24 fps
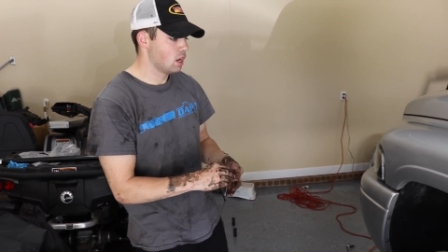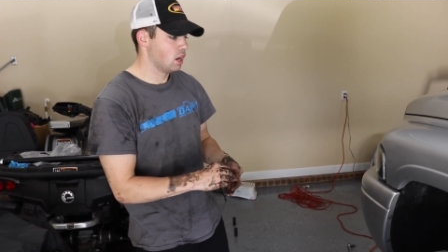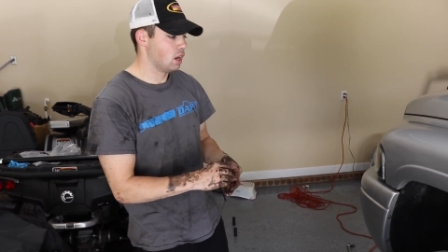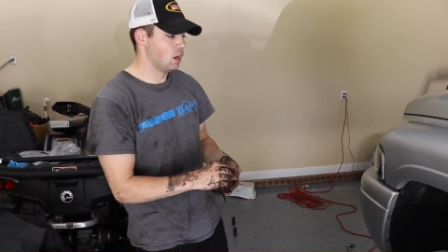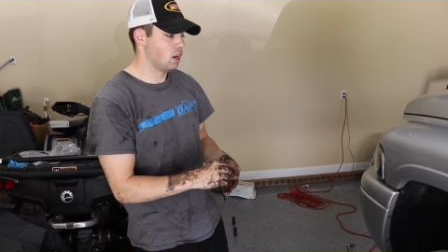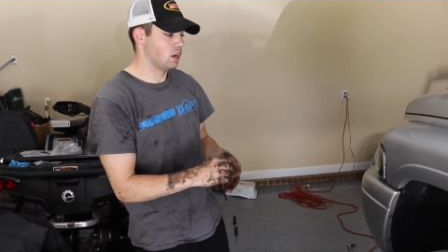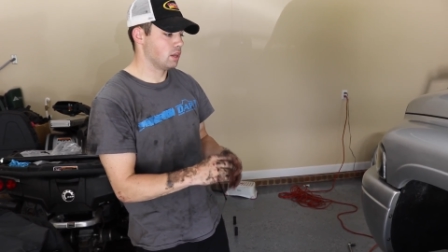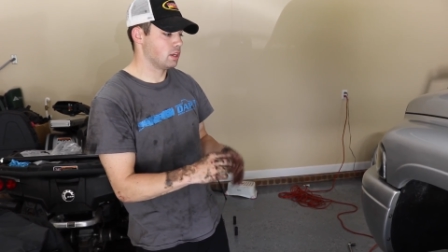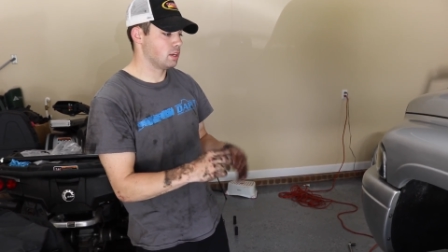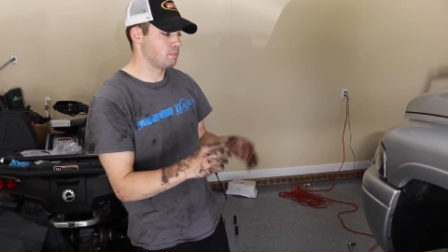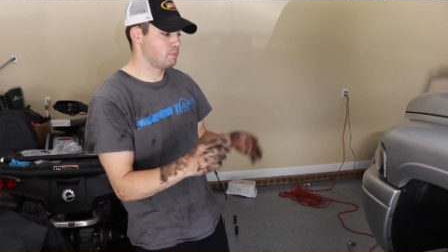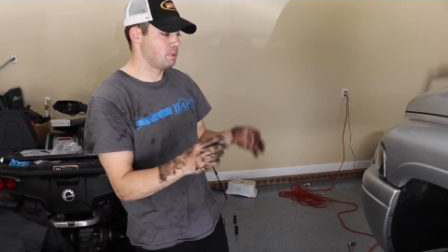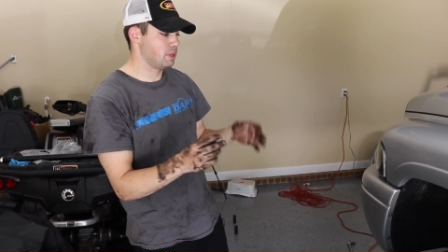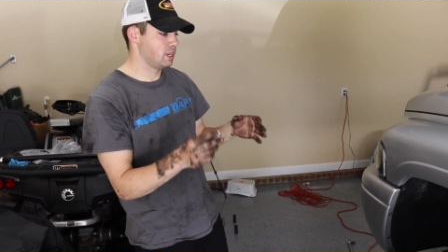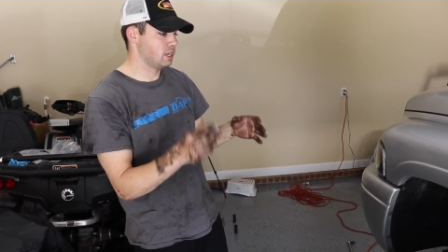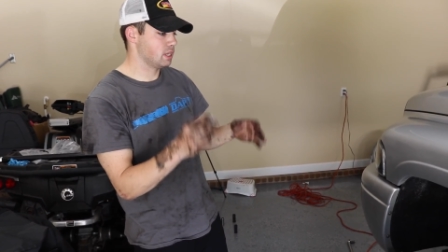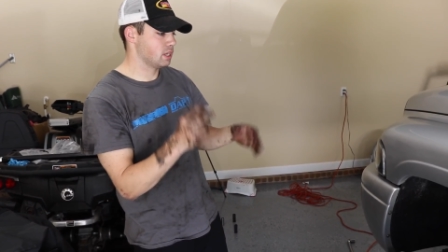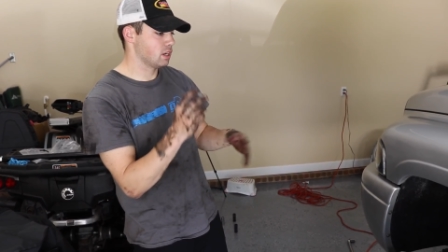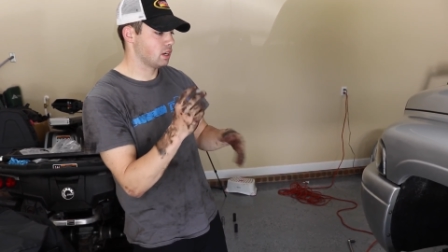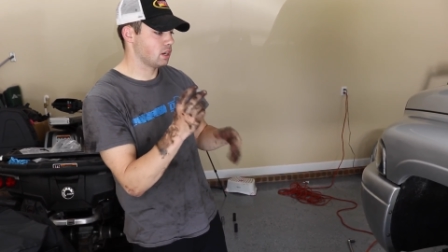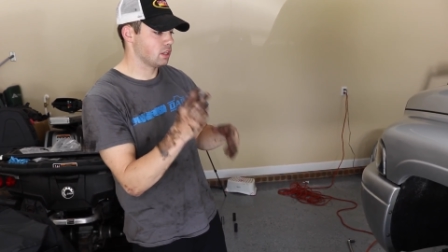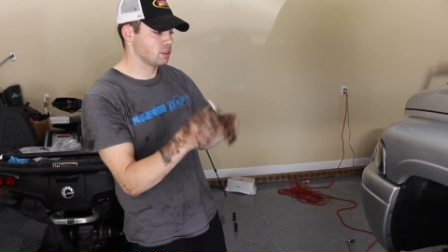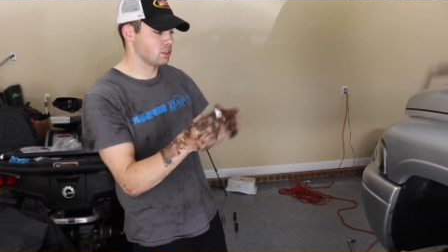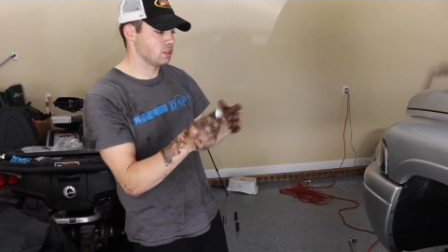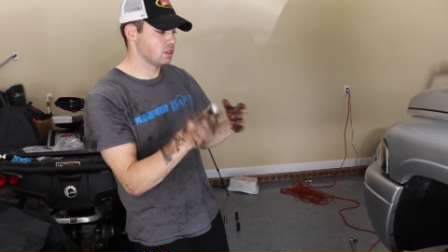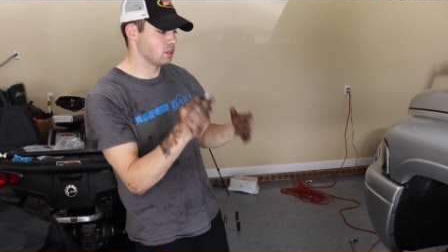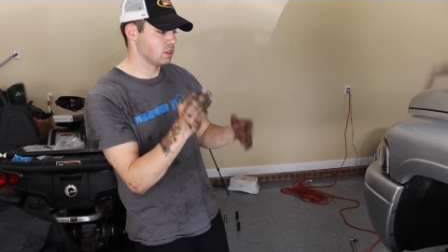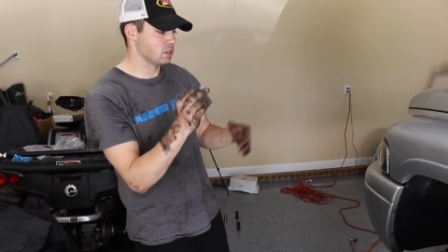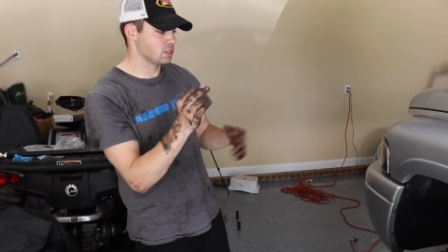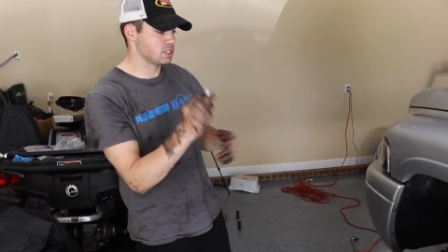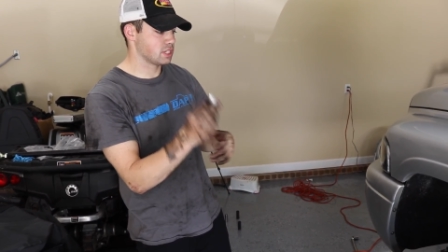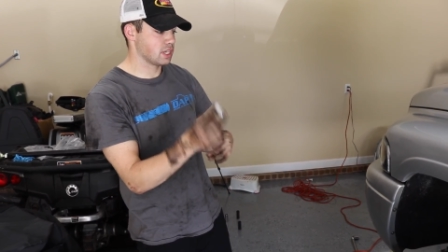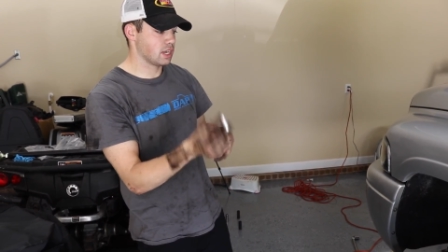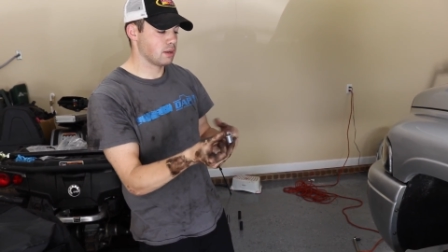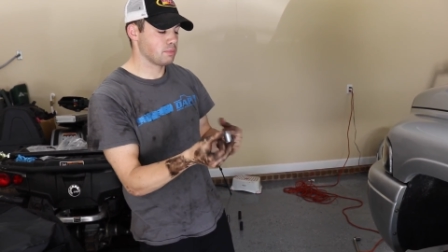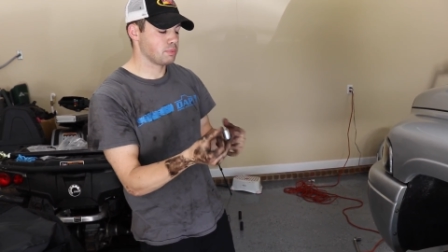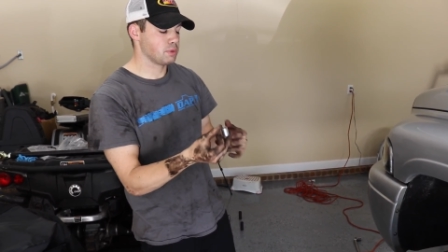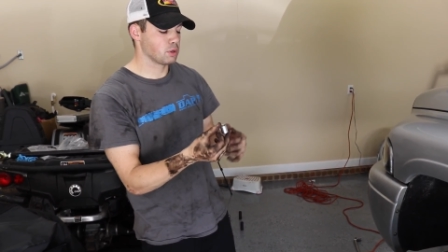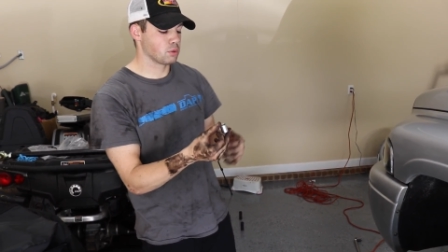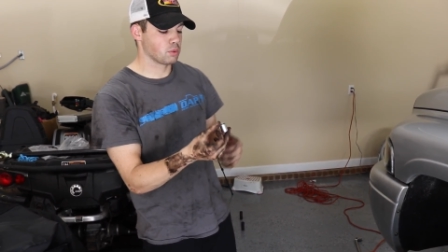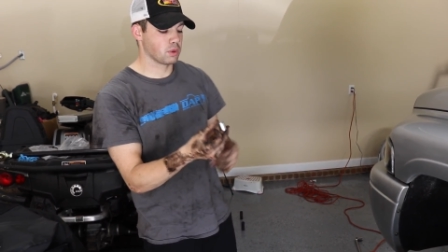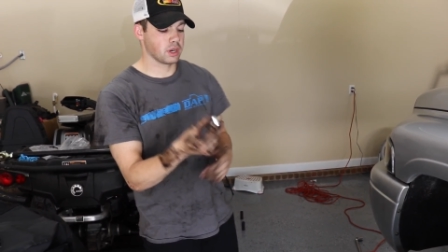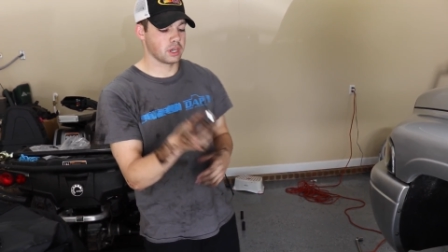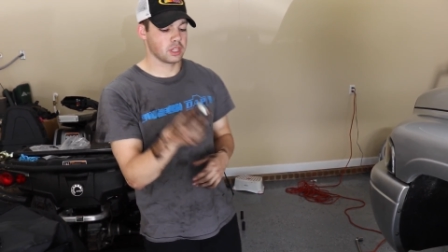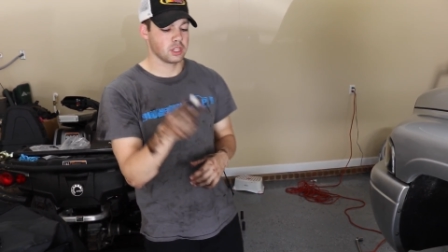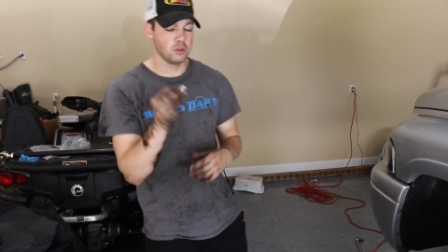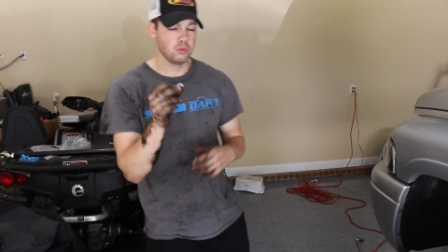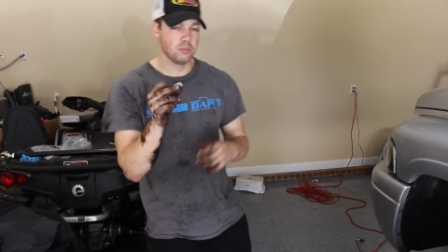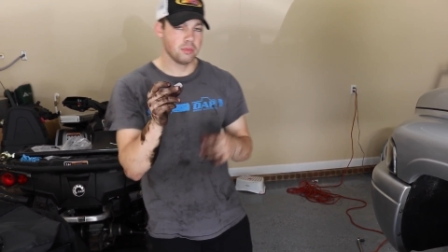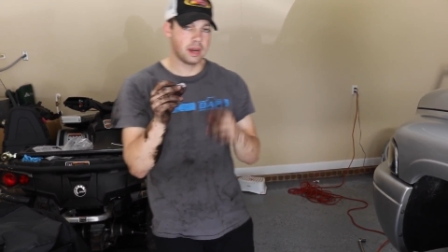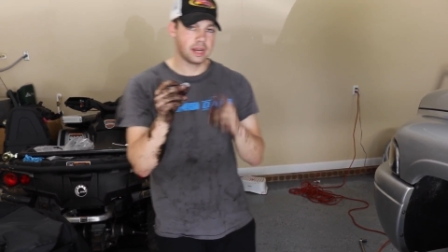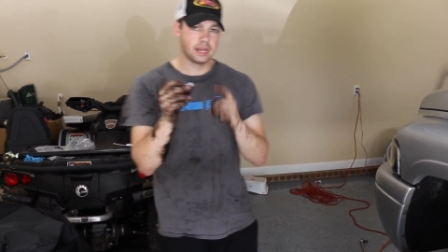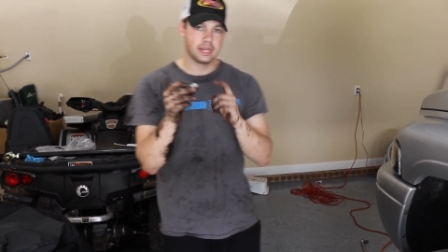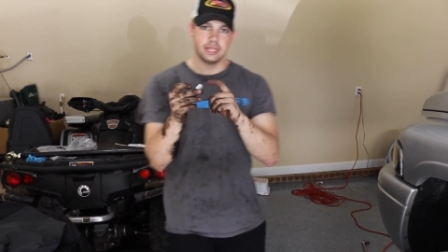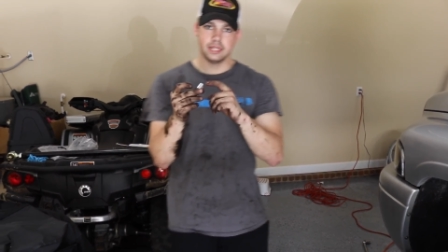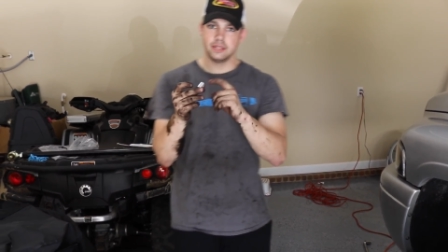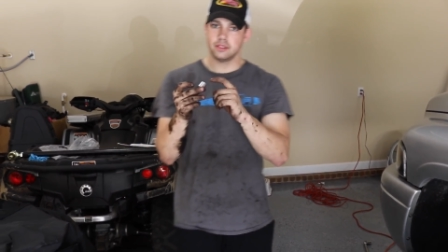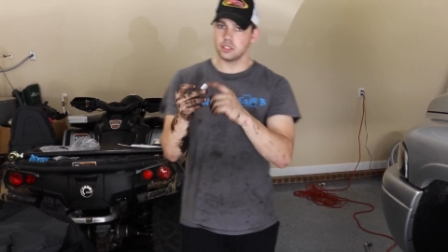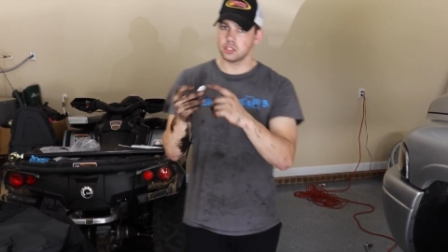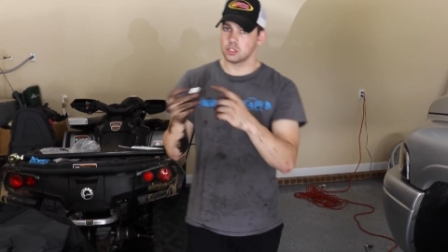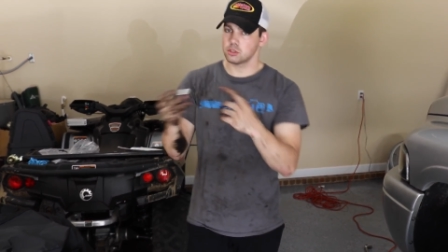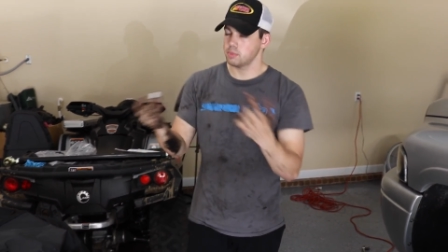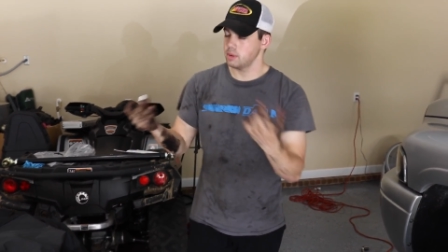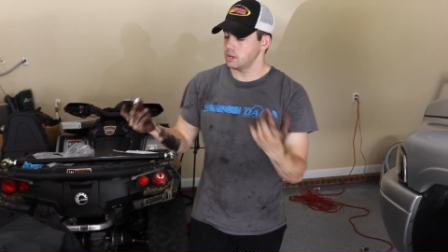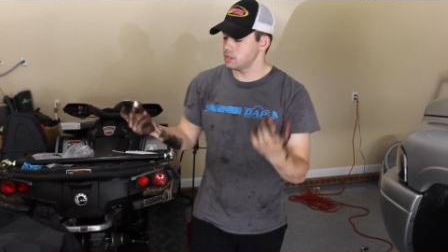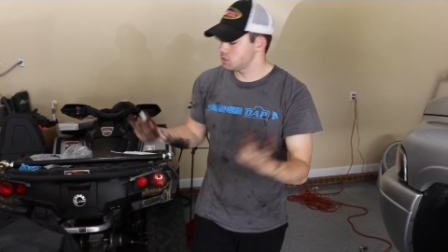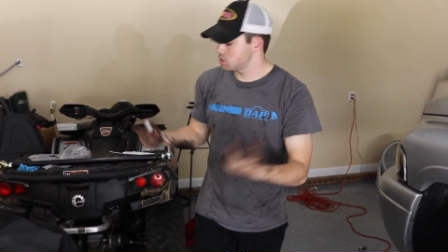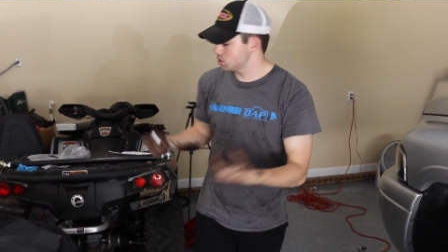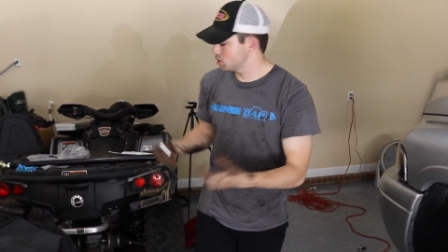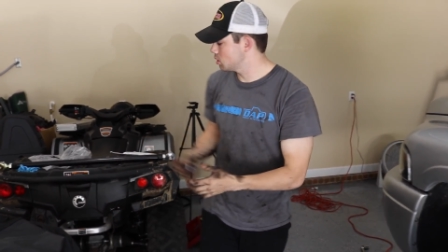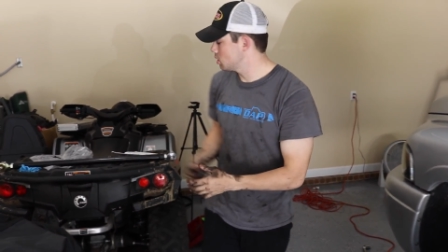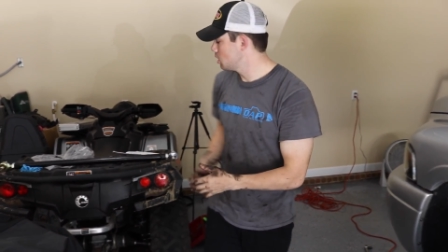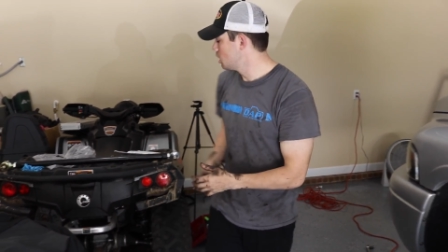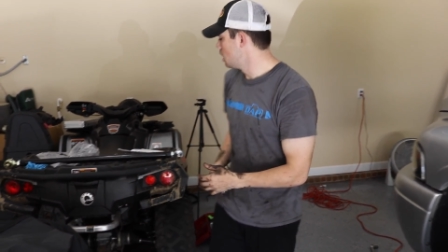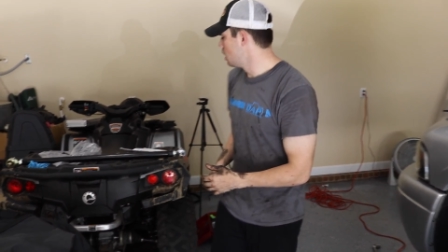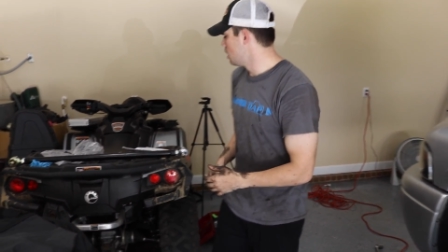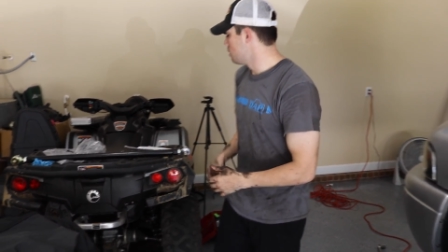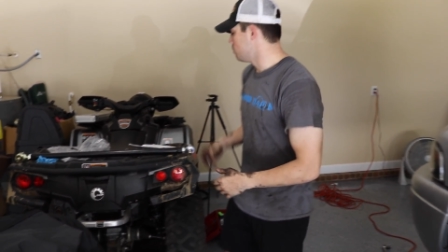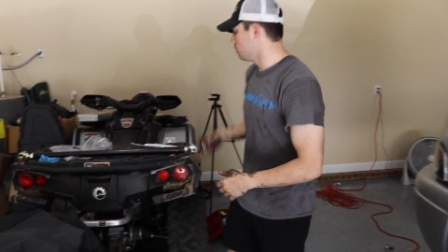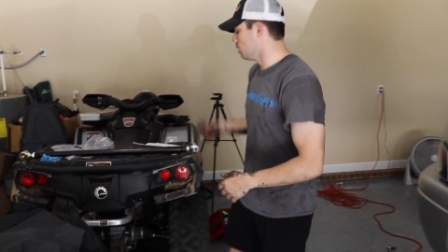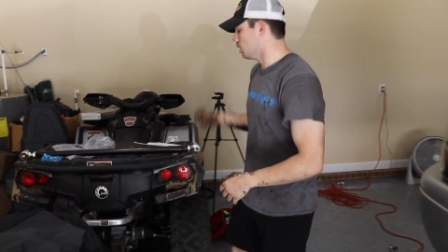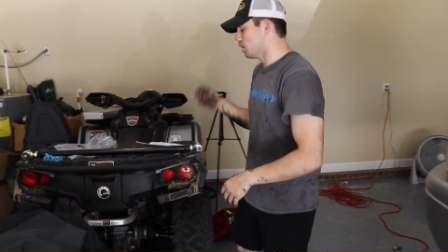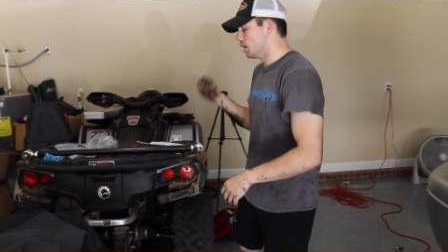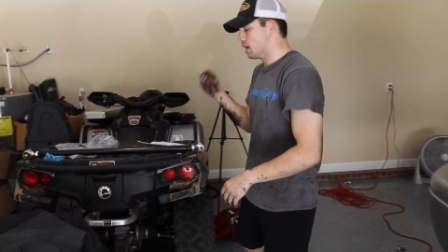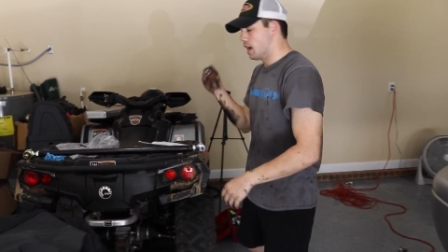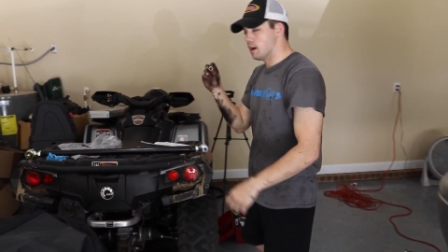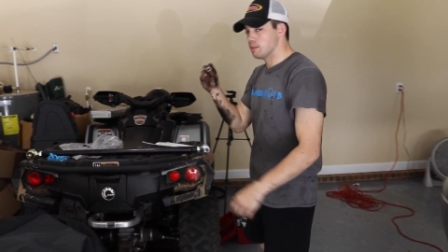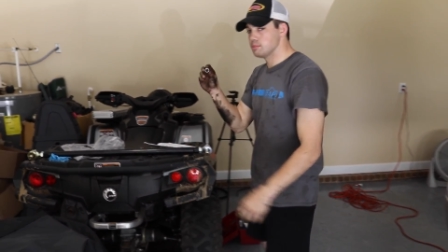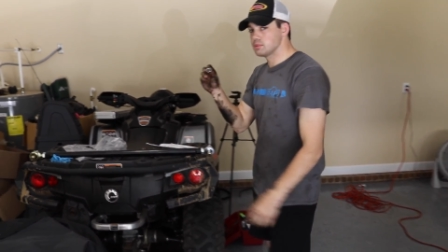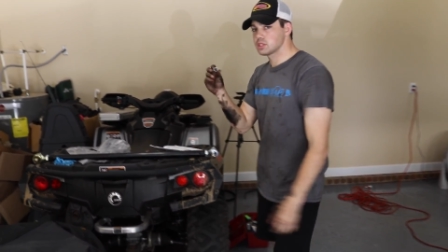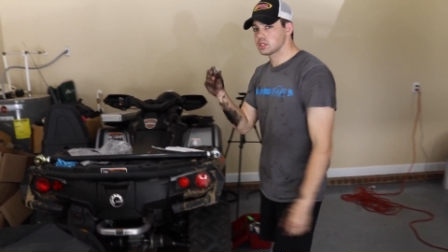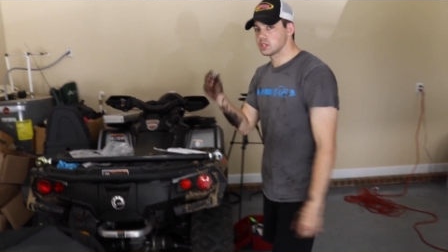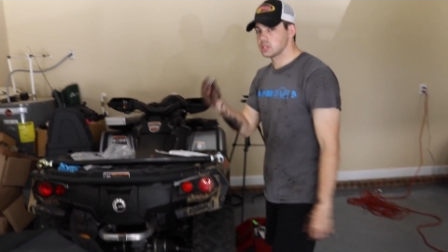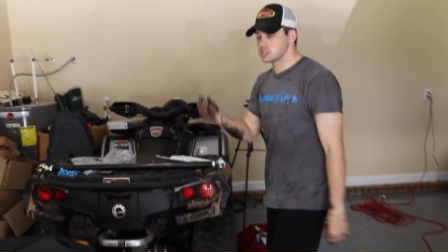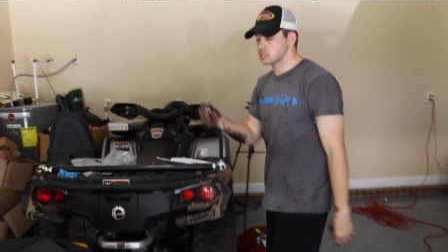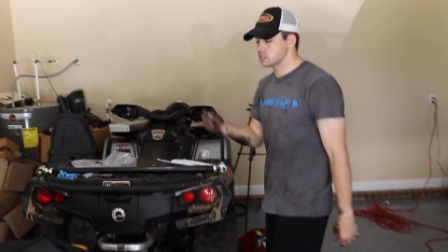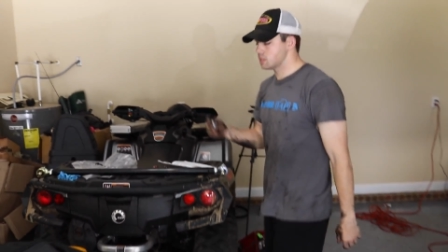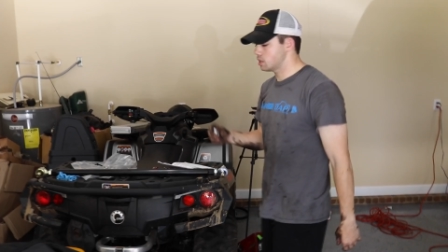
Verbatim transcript: Uh, depending on the setup you're running, you might need the spacer. But I'm just going to